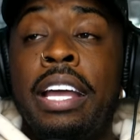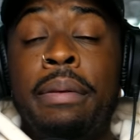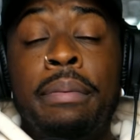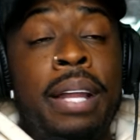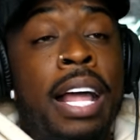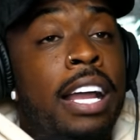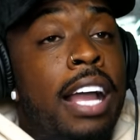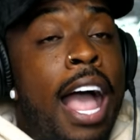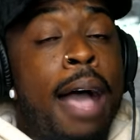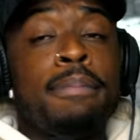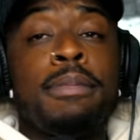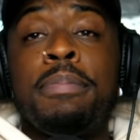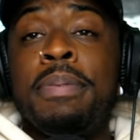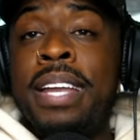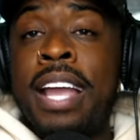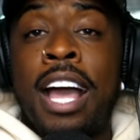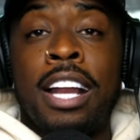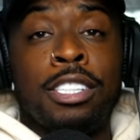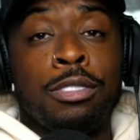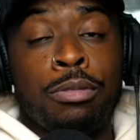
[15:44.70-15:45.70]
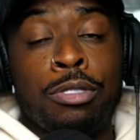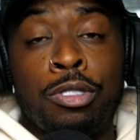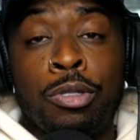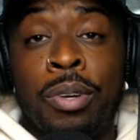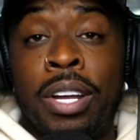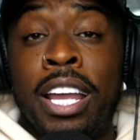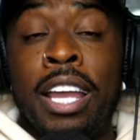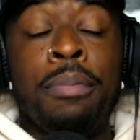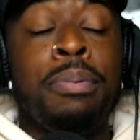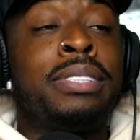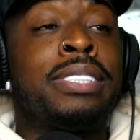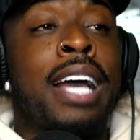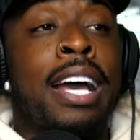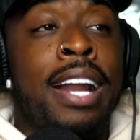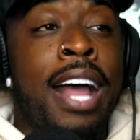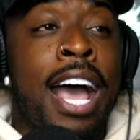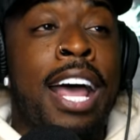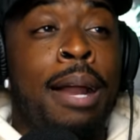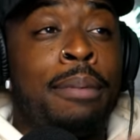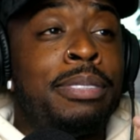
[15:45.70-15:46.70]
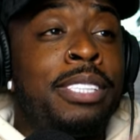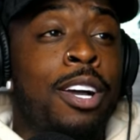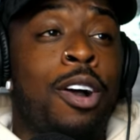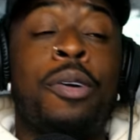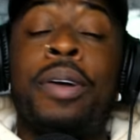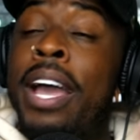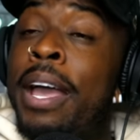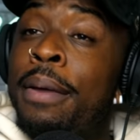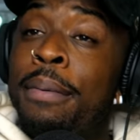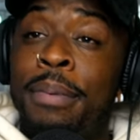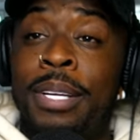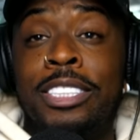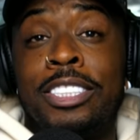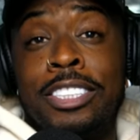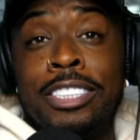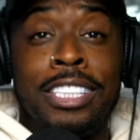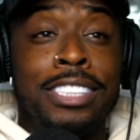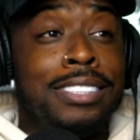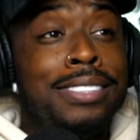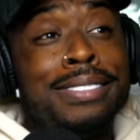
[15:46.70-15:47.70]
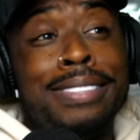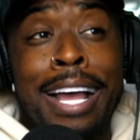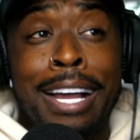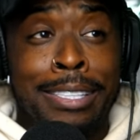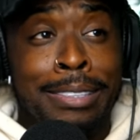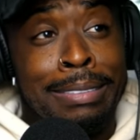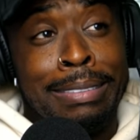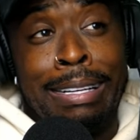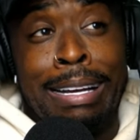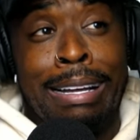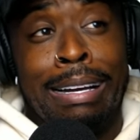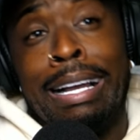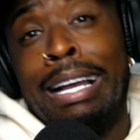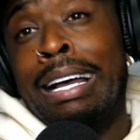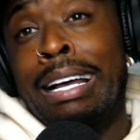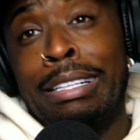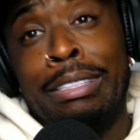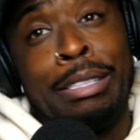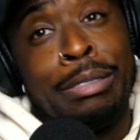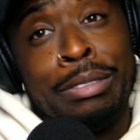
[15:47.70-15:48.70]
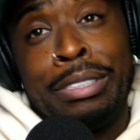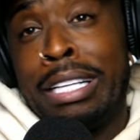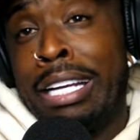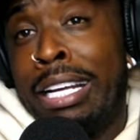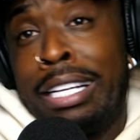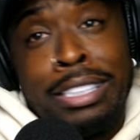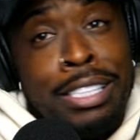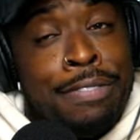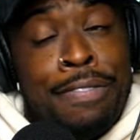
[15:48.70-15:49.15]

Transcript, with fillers: And like, I'm gonna be honest with you, it was kind of hot. I was like, okay, bitch, this is actually kind of hot, no shade.